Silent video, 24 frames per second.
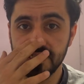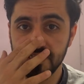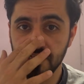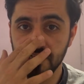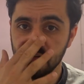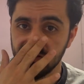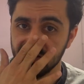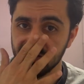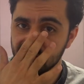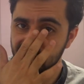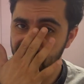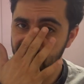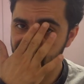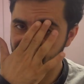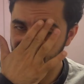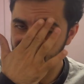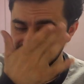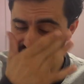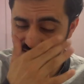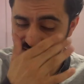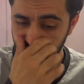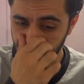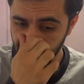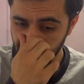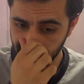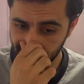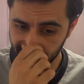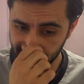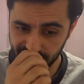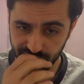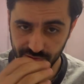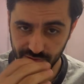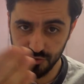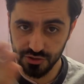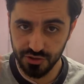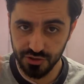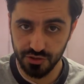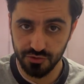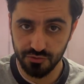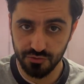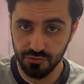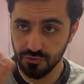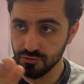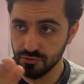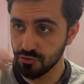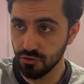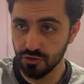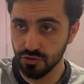down and all that. bullshit.
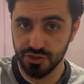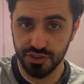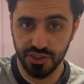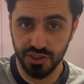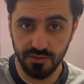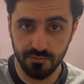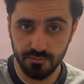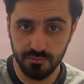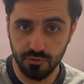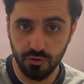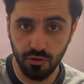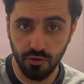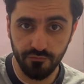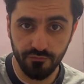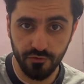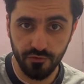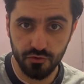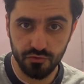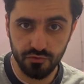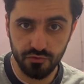We'll go gym. Go for a